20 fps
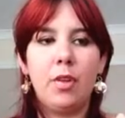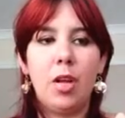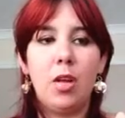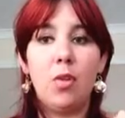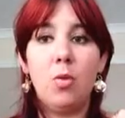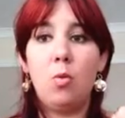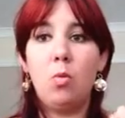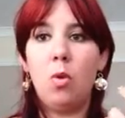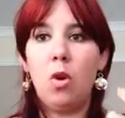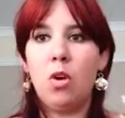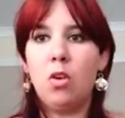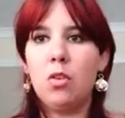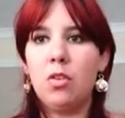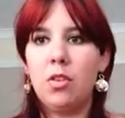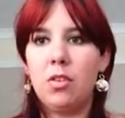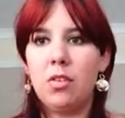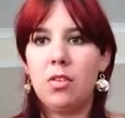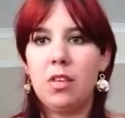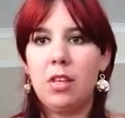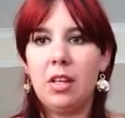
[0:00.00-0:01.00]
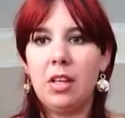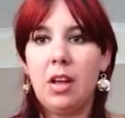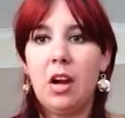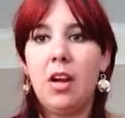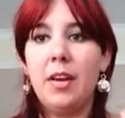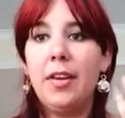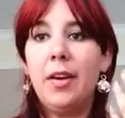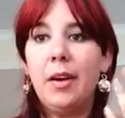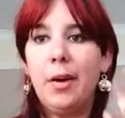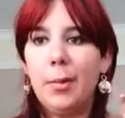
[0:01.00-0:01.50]
The one good thing,
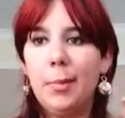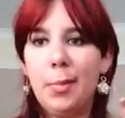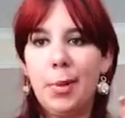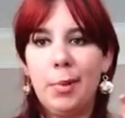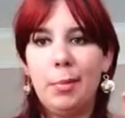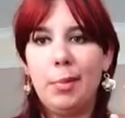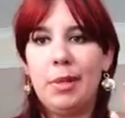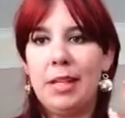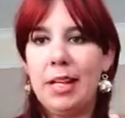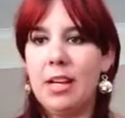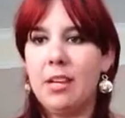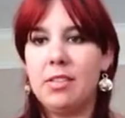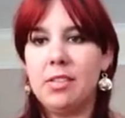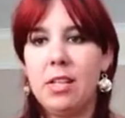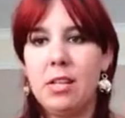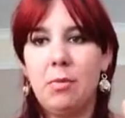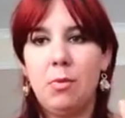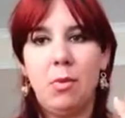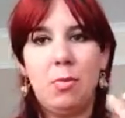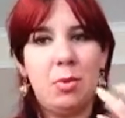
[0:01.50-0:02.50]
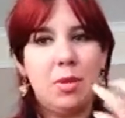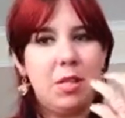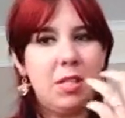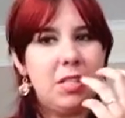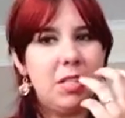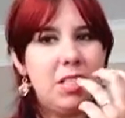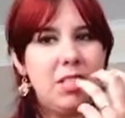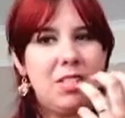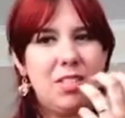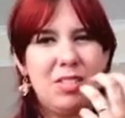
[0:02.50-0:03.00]
I can't bite my nails anymore
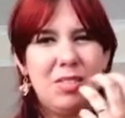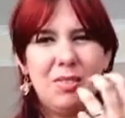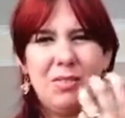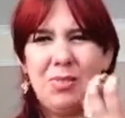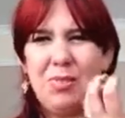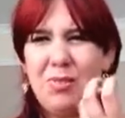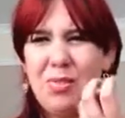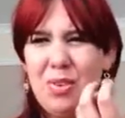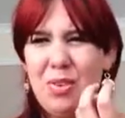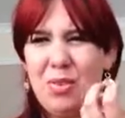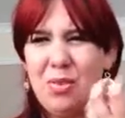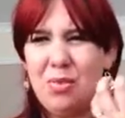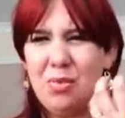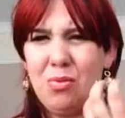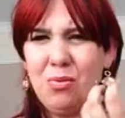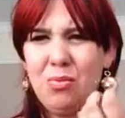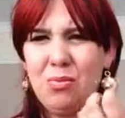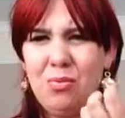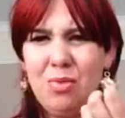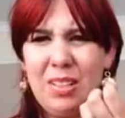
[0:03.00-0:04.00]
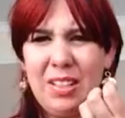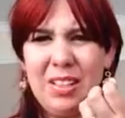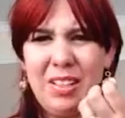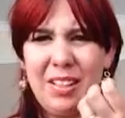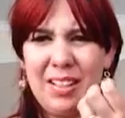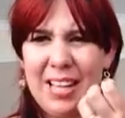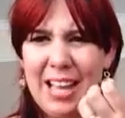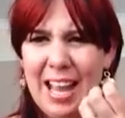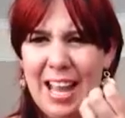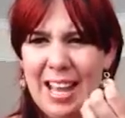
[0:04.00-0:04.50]
because it doesn't feel like I
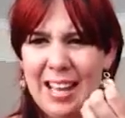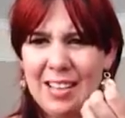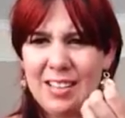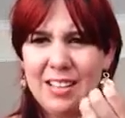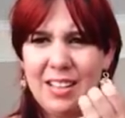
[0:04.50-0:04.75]
can.